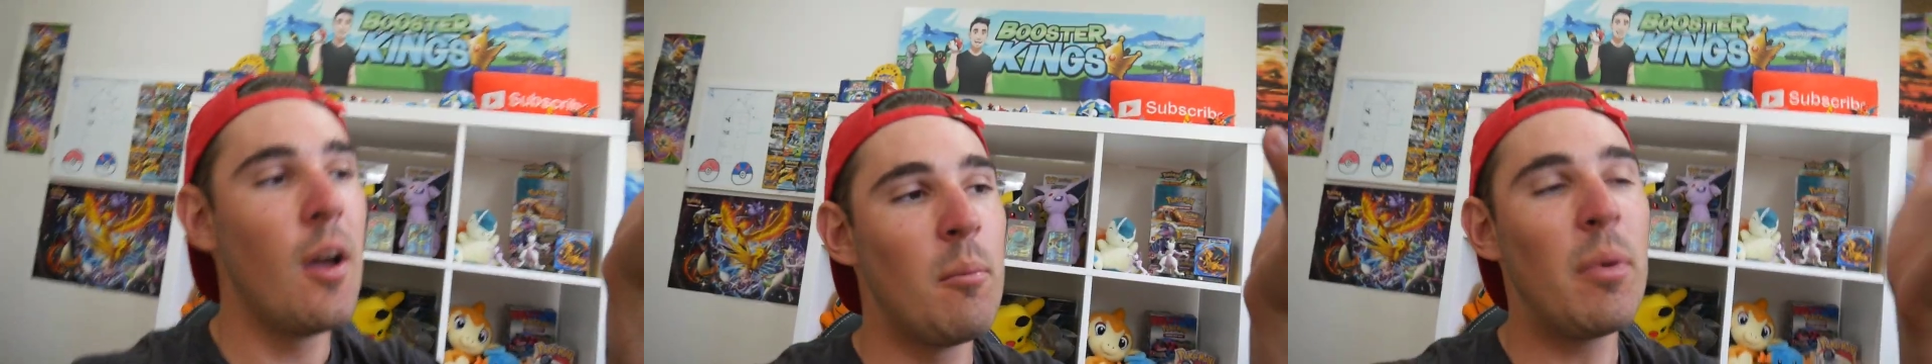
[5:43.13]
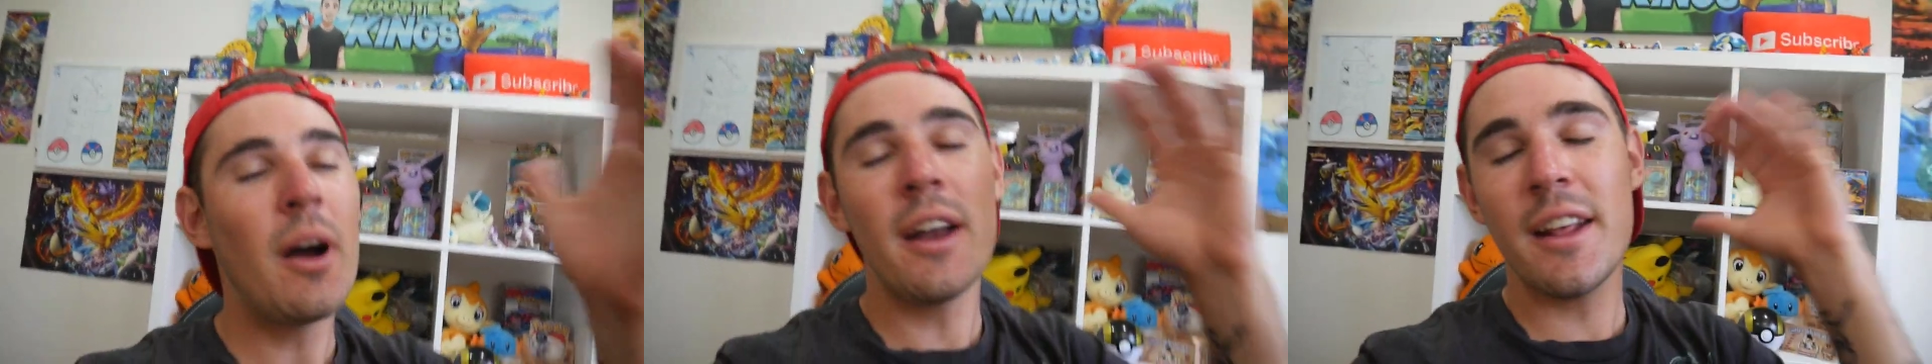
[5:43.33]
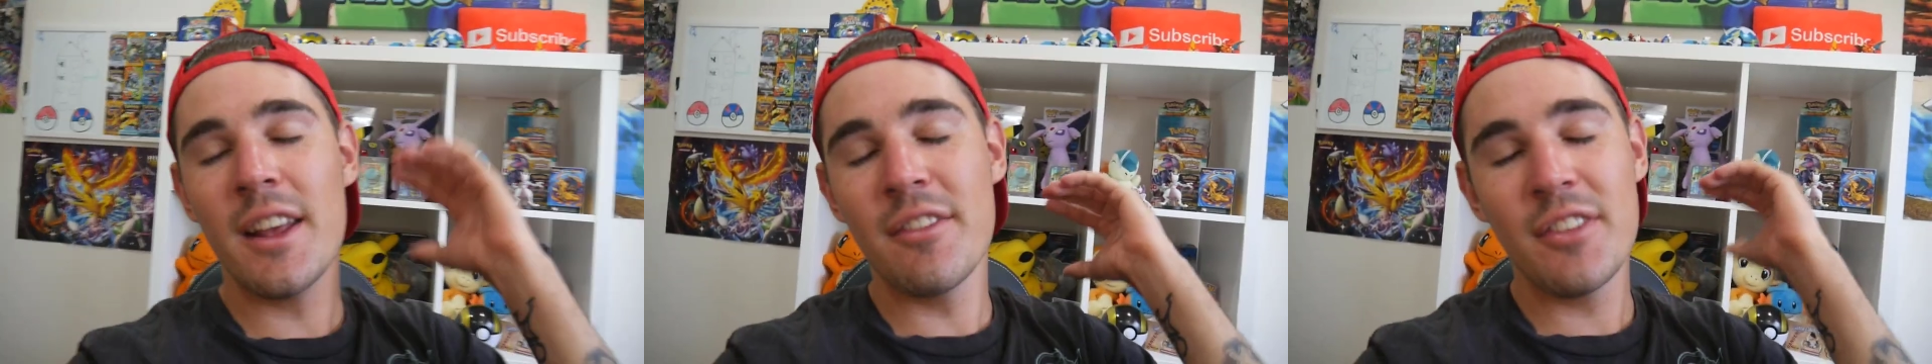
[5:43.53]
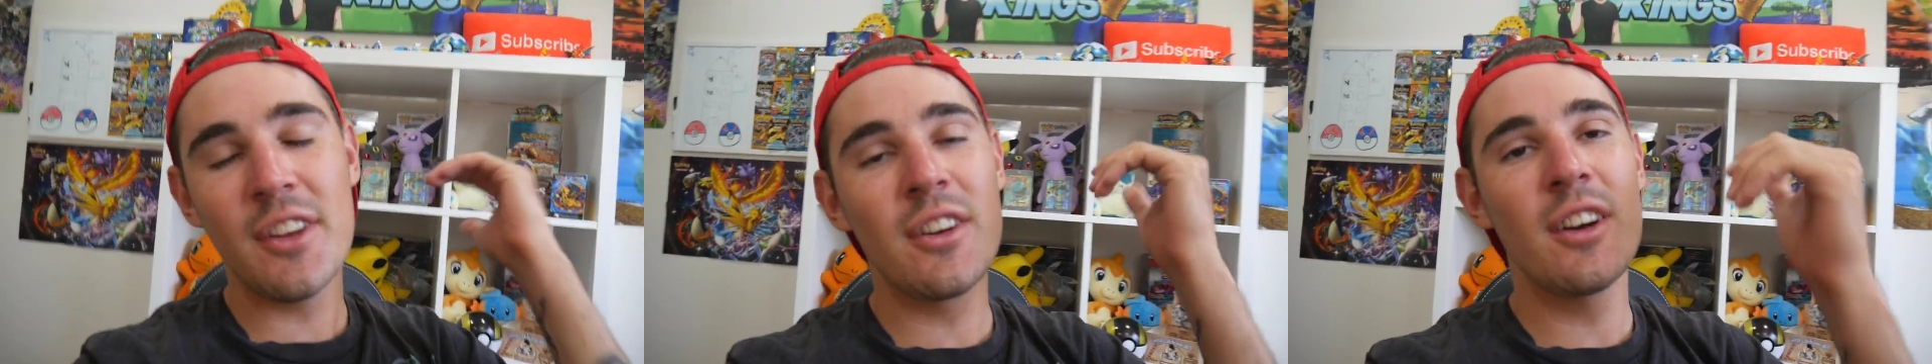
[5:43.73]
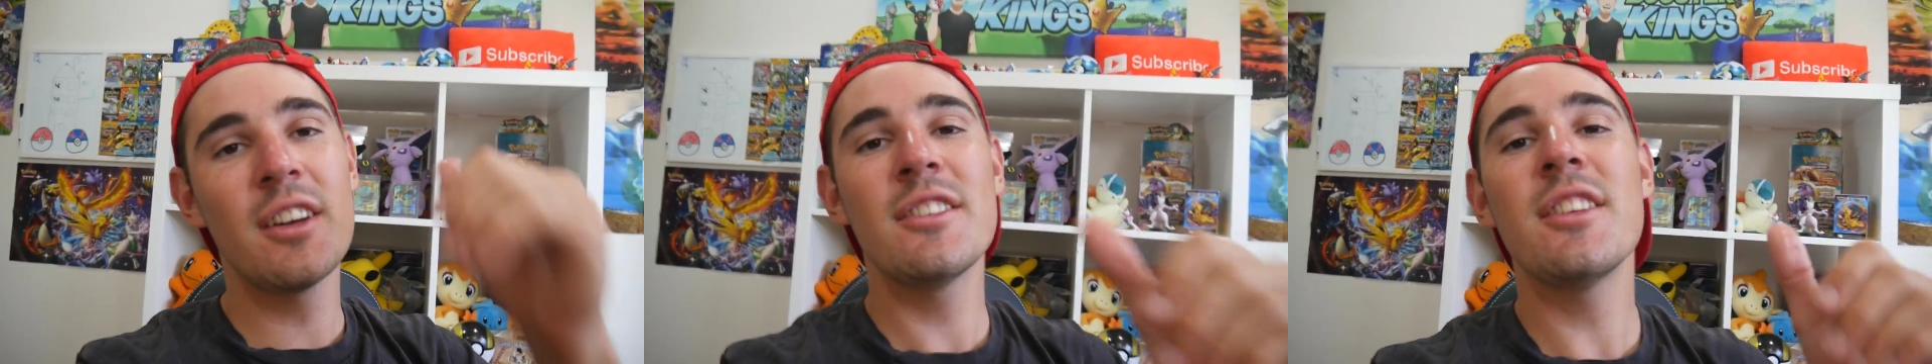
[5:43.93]
But if you
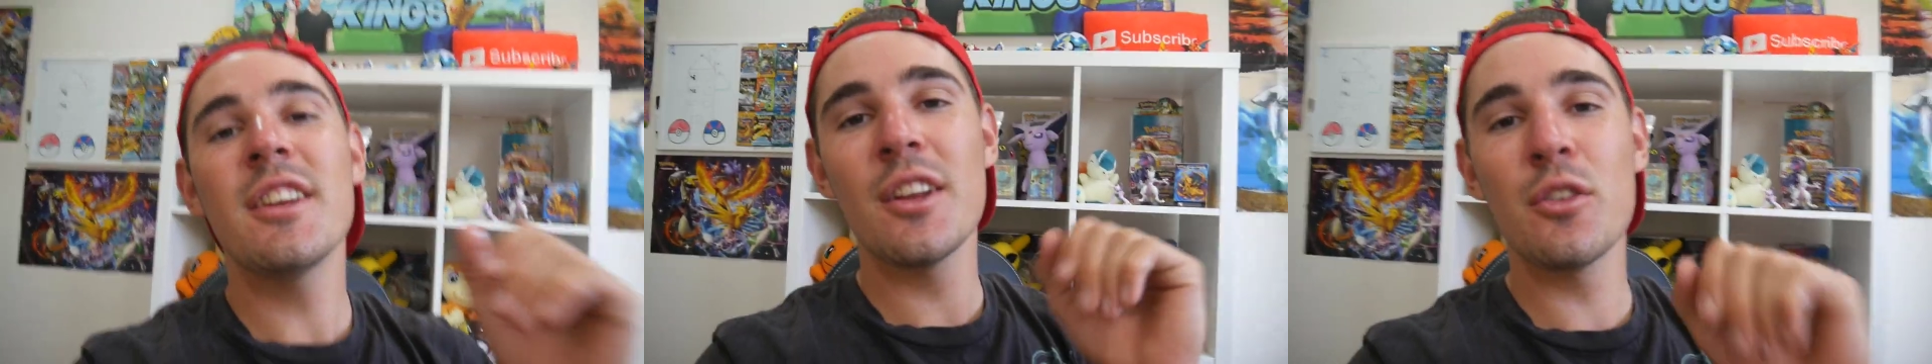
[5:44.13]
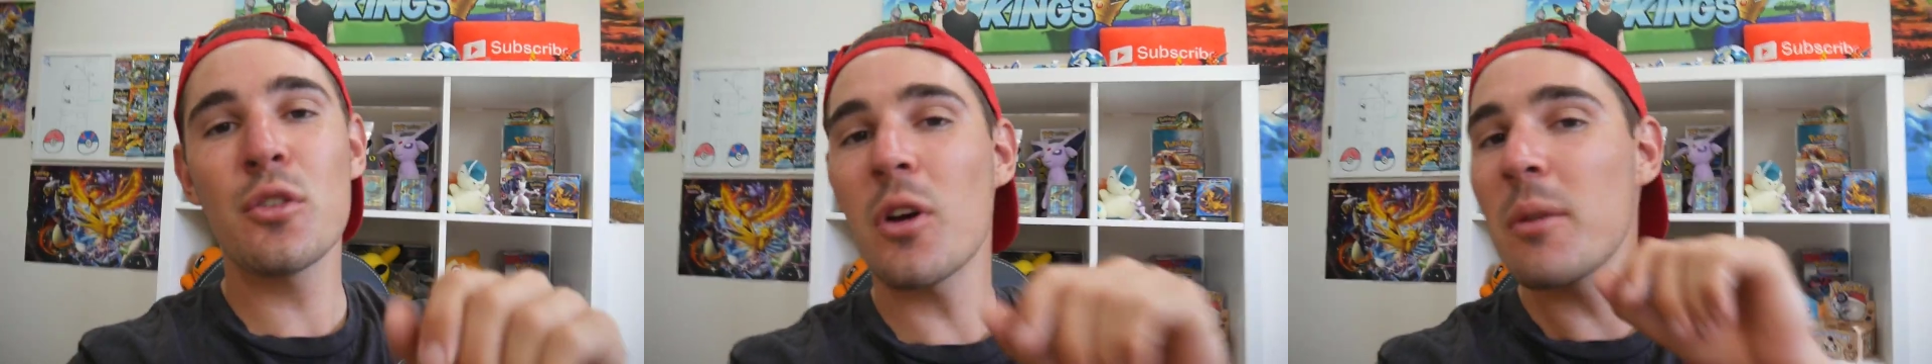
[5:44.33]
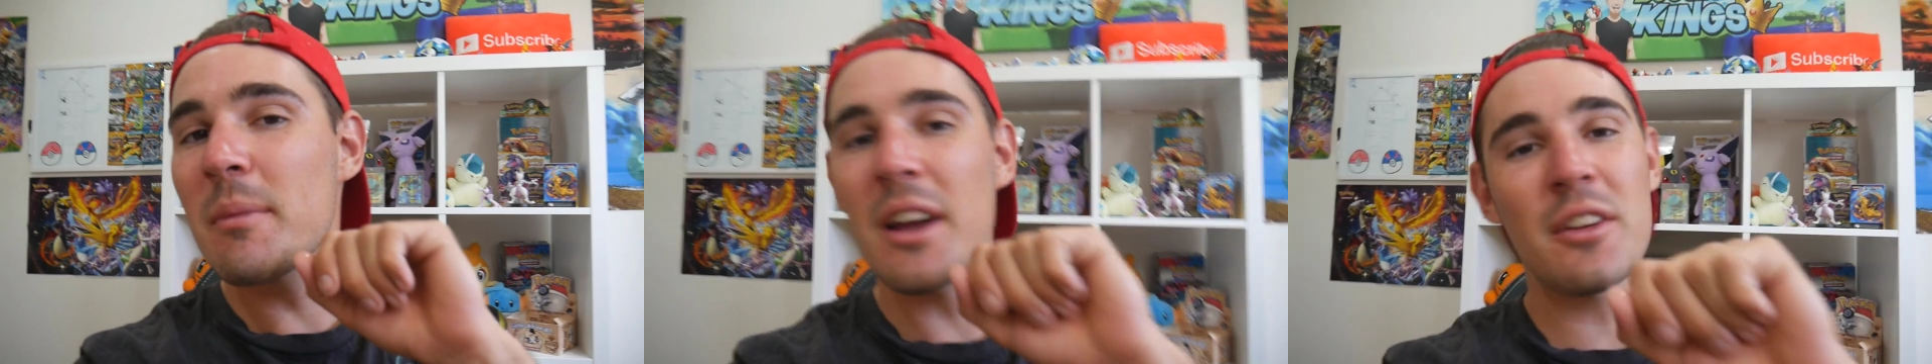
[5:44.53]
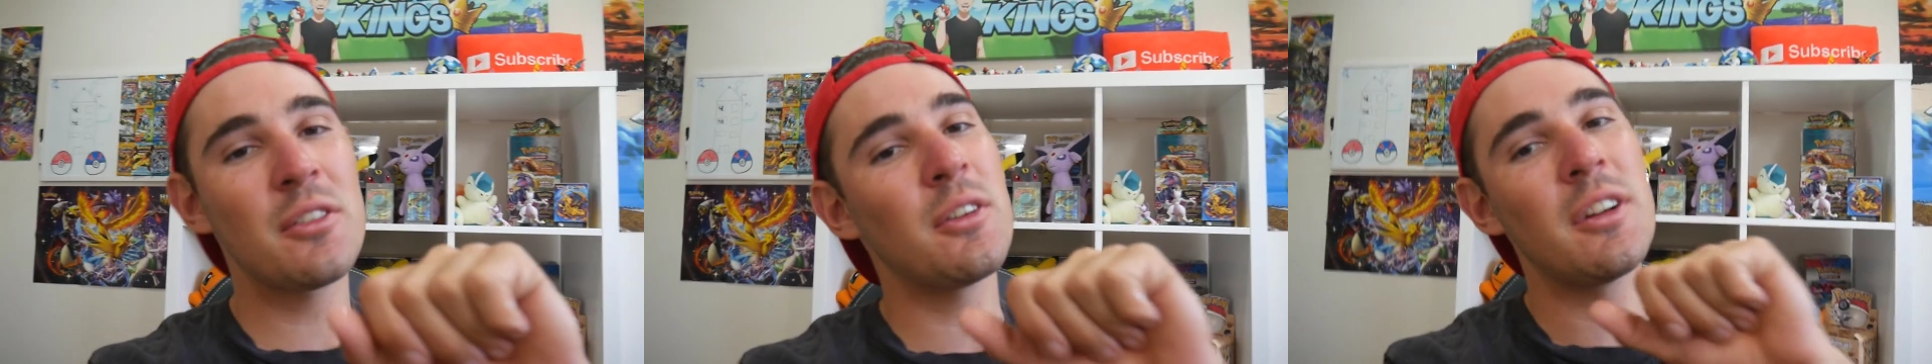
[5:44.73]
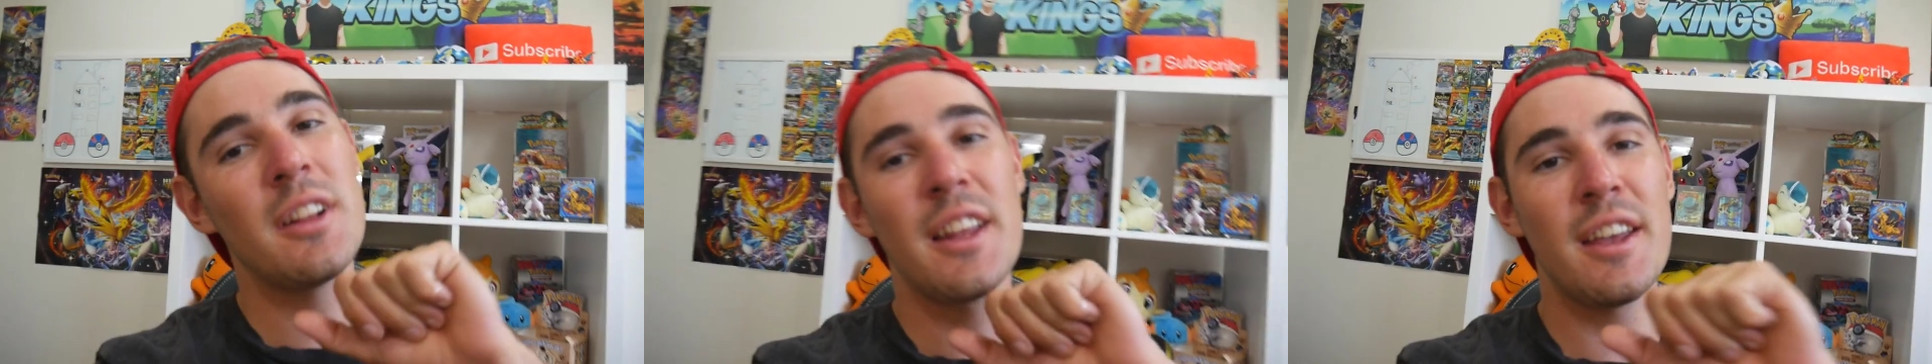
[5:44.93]
guys did enjoy, make
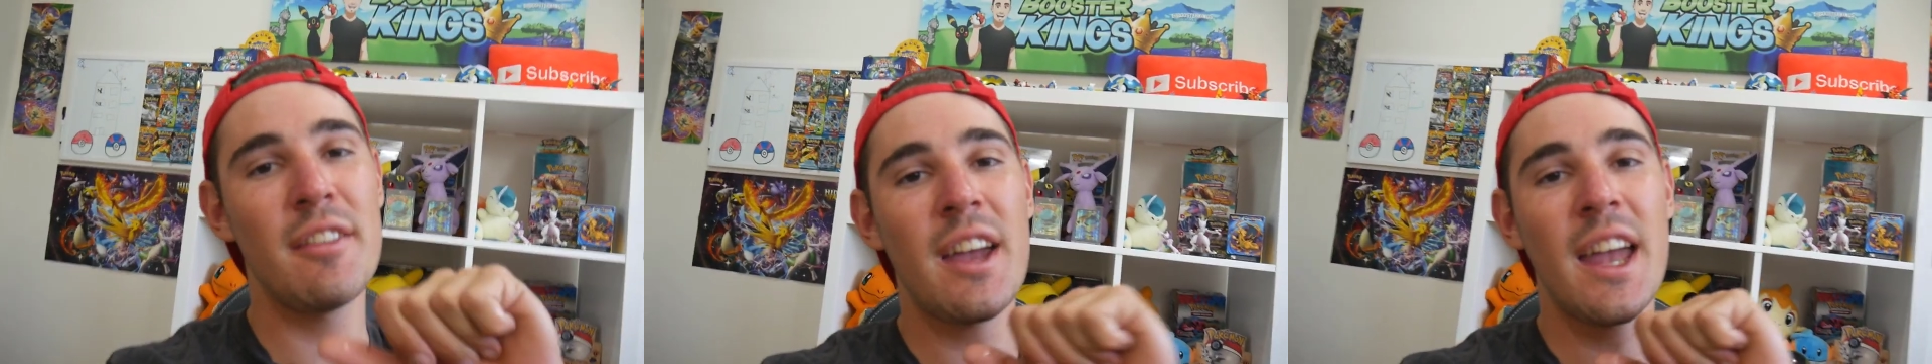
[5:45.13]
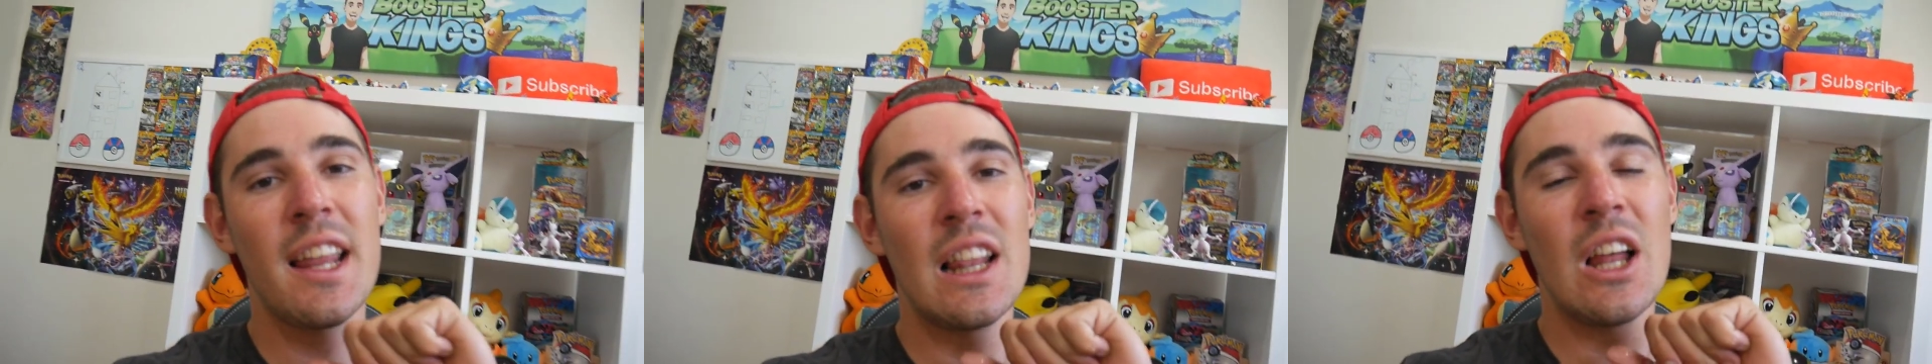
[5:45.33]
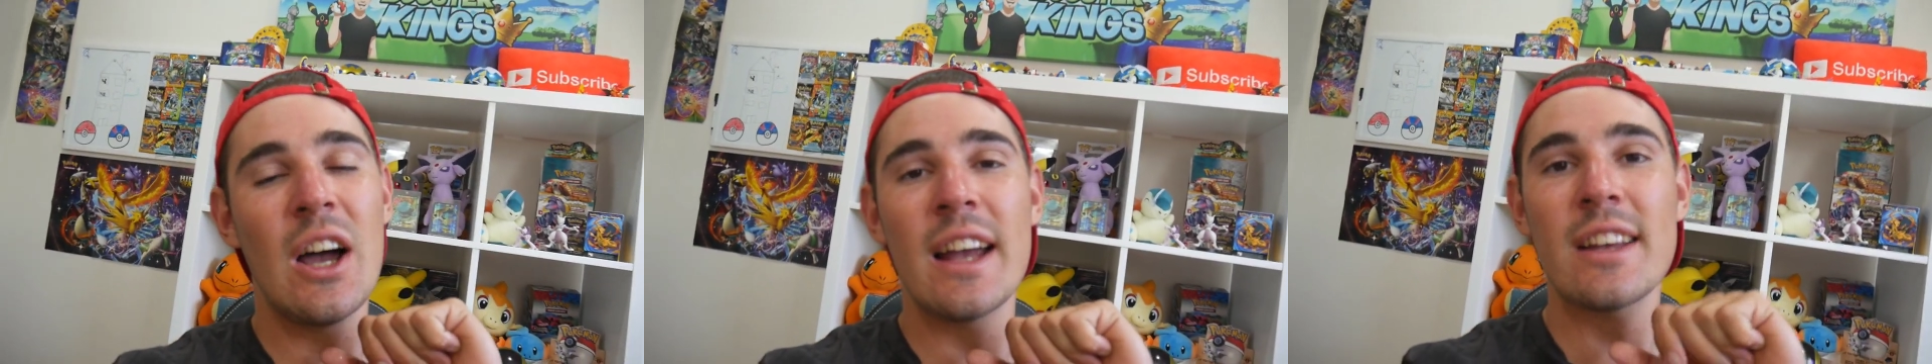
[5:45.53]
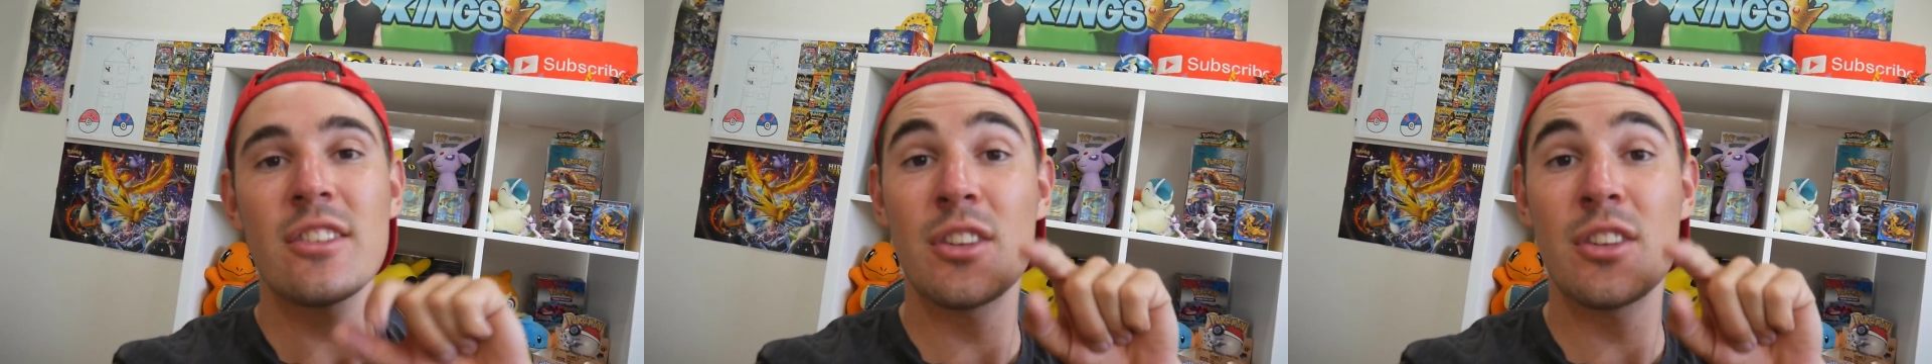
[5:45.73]
sure to leave a like.